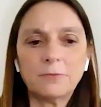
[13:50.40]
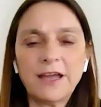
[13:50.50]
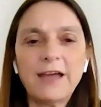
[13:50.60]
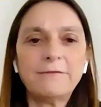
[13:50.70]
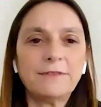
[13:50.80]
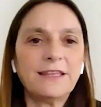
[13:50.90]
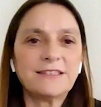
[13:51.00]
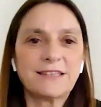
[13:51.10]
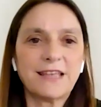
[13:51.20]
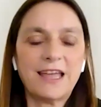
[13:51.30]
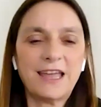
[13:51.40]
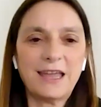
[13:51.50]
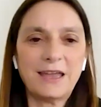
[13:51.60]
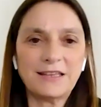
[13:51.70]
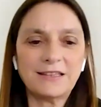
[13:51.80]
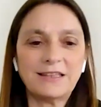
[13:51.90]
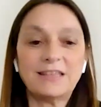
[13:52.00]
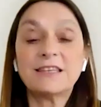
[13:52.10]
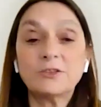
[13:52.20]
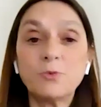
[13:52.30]
we have this
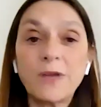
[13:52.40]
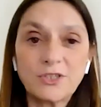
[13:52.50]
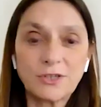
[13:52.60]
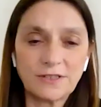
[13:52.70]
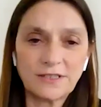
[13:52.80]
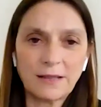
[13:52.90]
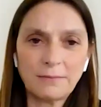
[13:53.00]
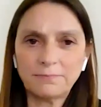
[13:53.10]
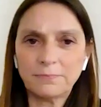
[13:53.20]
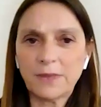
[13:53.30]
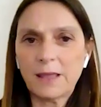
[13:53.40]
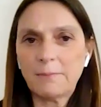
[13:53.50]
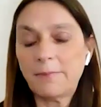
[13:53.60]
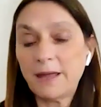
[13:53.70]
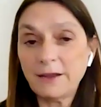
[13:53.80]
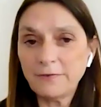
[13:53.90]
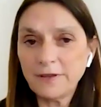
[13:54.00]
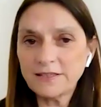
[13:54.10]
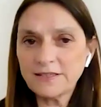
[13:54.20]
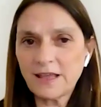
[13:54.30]
situation, some
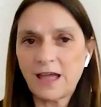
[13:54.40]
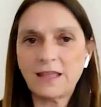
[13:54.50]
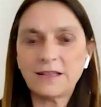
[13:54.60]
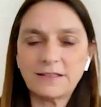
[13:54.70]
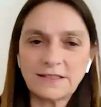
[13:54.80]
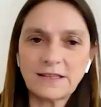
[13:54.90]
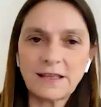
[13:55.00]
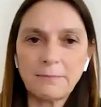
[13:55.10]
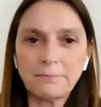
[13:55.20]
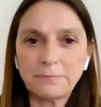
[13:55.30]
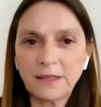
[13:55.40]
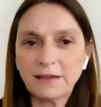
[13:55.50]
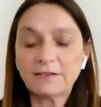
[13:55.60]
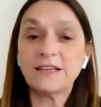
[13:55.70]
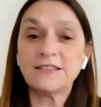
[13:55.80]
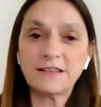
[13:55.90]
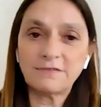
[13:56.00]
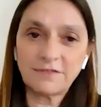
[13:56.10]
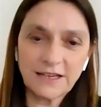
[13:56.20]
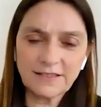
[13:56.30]
benefits and some increase
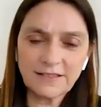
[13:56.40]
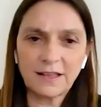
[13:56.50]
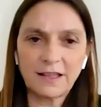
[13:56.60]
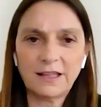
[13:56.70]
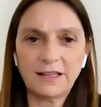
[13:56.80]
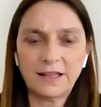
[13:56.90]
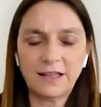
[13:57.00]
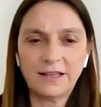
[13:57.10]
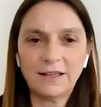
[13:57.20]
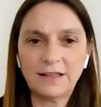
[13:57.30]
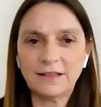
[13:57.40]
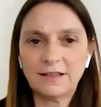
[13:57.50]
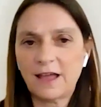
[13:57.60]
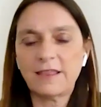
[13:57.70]
in risk in